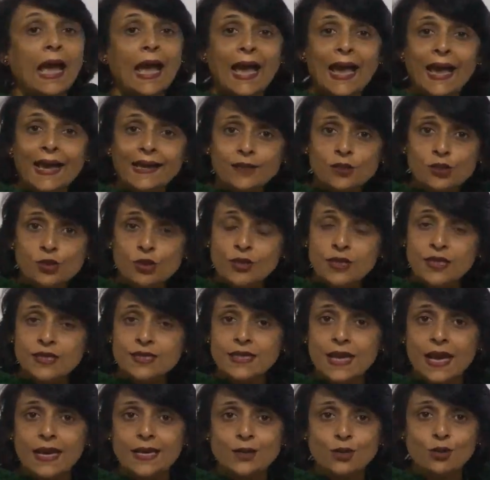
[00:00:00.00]
Actually,
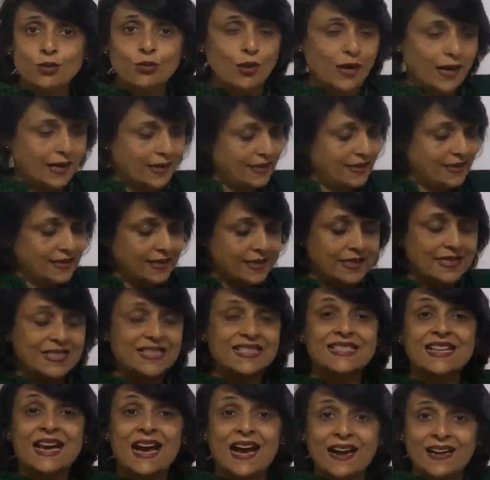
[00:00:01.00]
cytokinesis
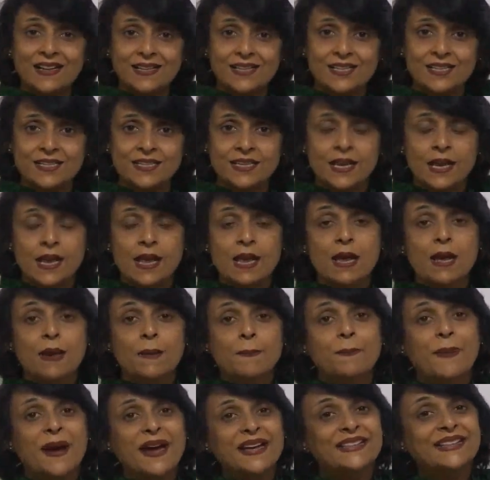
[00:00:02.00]
starts
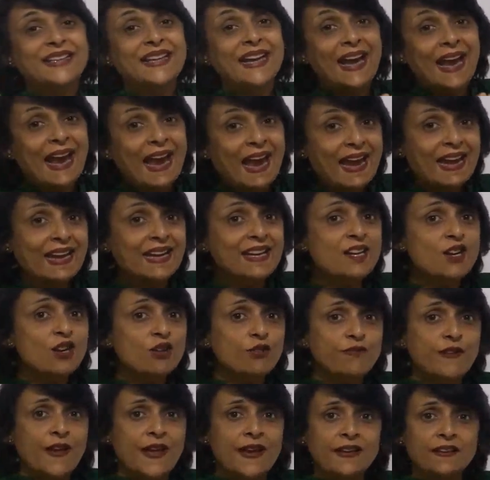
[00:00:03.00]
by the end
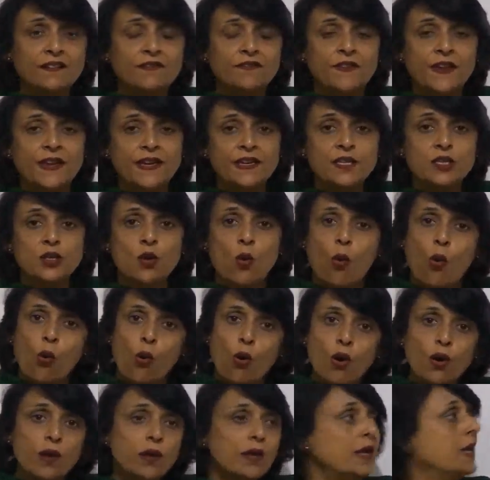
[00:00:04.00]
of anaphase
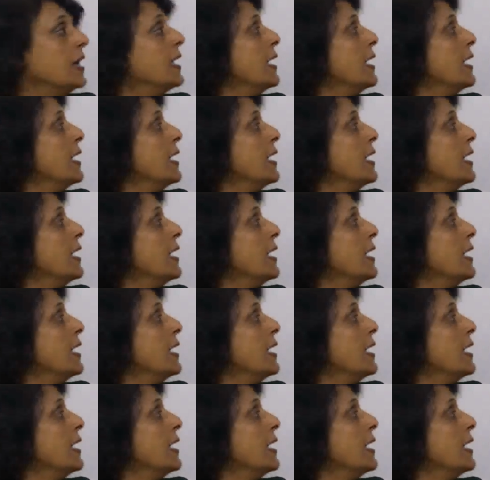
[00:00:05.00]
or